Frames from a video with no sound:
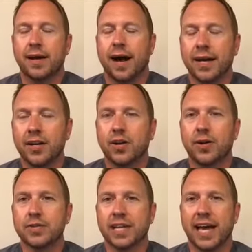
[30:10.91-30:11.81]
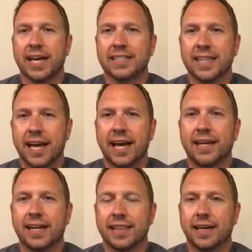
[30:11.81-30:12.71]
I didn't know he was going to ask that.
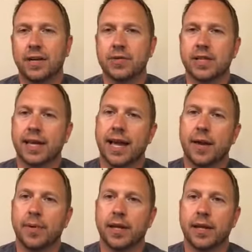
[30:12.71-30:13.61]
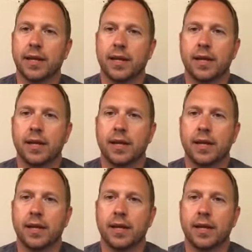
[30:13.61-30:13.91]
I thought it was like how many